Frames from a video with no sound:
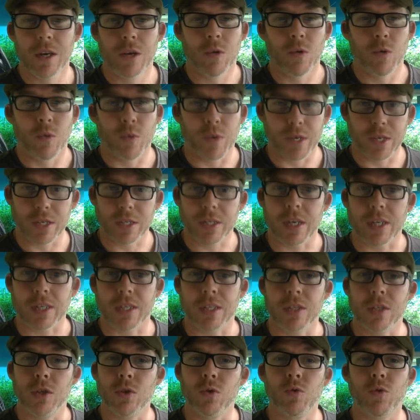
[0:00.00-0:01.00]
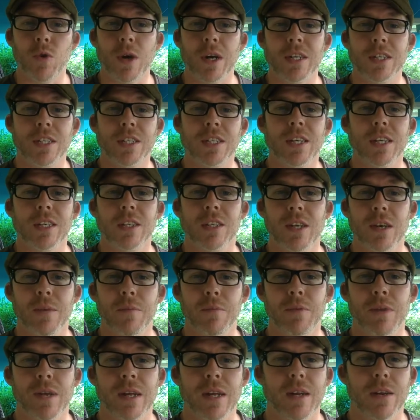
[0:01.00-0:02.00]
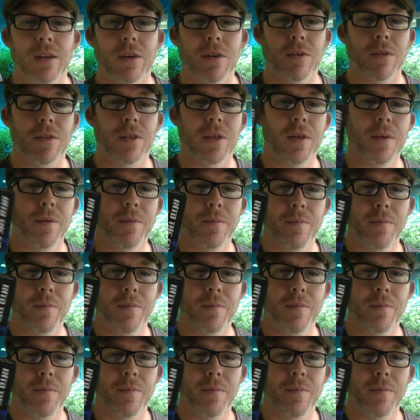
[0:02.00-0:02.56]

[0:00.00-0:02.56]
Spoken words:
where we discuss the two greatest things on planet Earth,